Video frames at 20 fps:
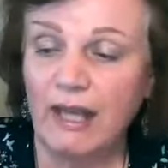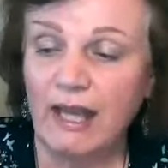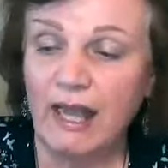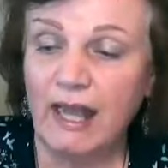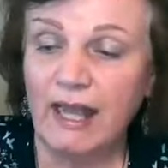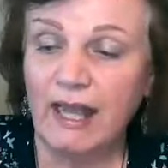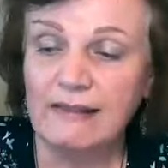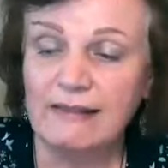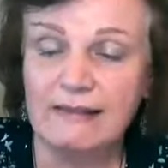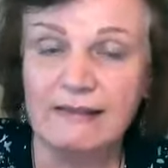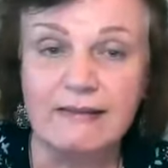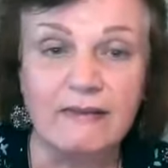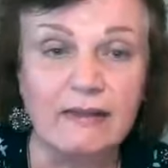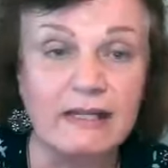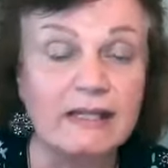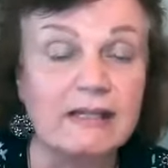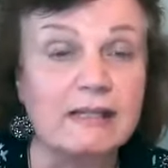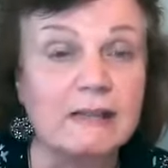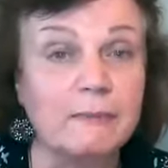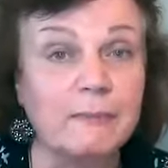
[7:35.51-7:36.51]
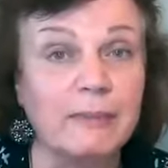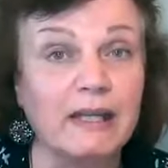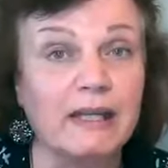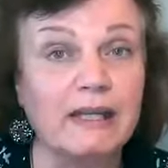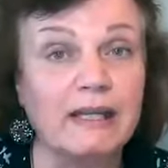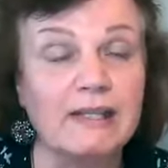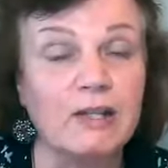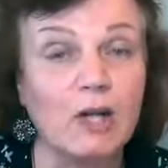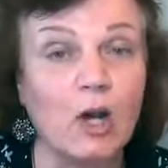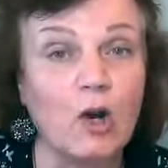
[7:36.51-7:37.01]
As things
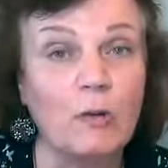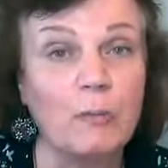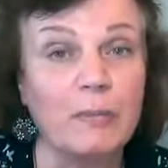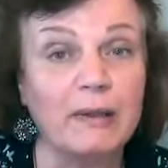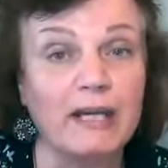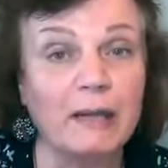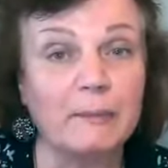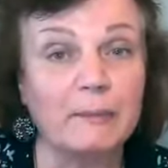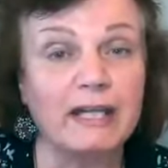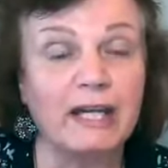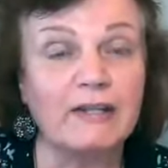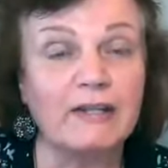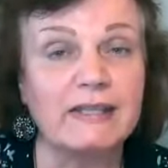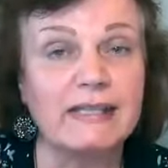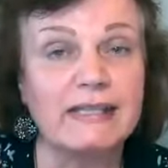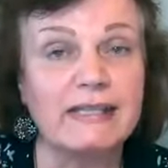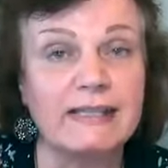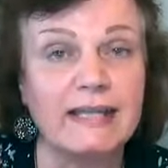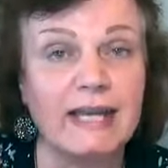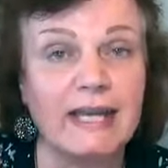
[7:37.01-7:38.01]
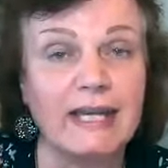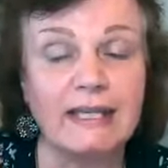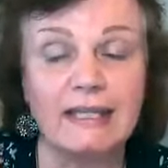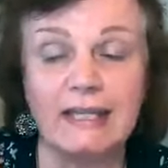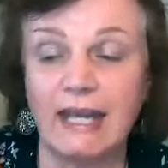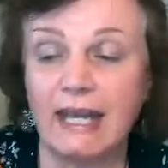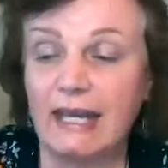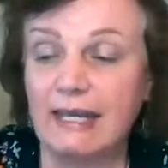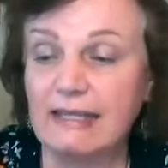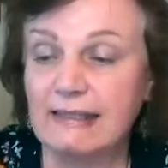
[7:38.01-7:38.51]
begin to open up in our state
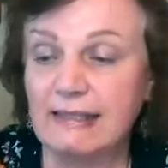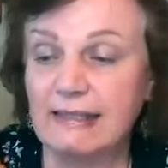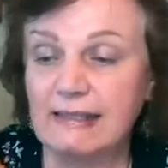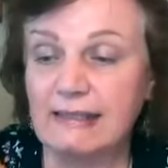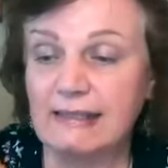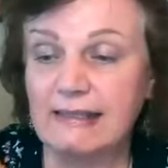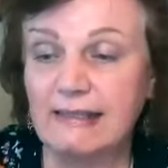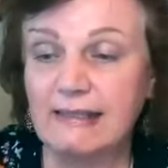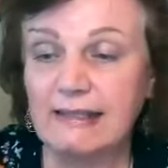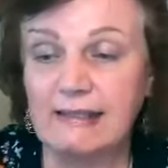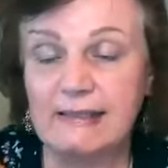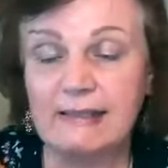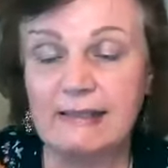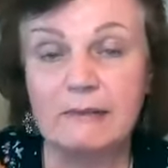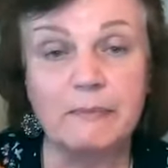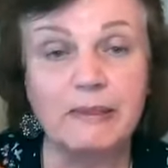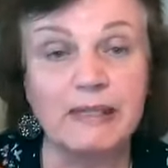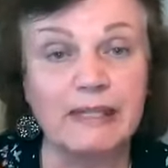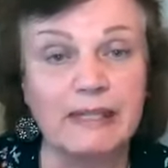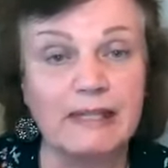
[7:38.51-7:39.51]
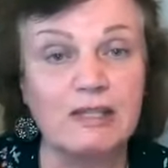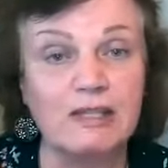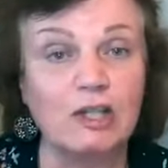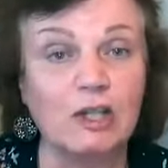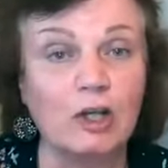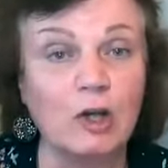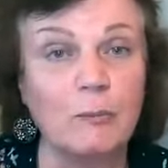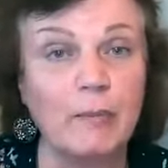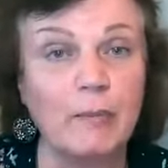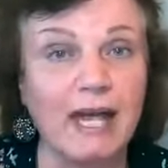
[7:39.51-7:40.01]
and as things begin to
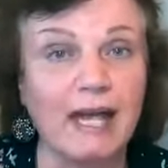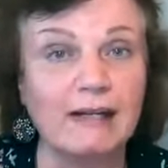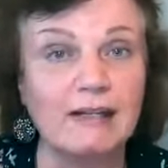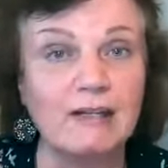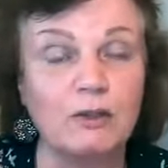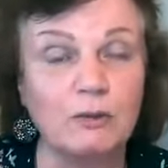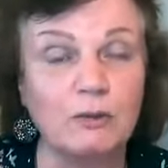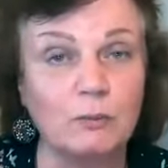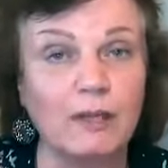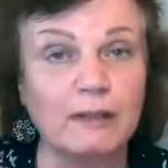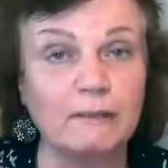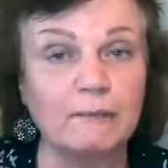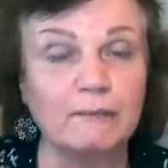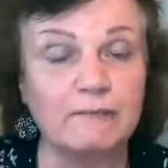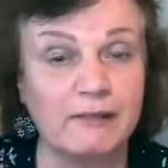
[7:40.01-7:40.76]
go back to what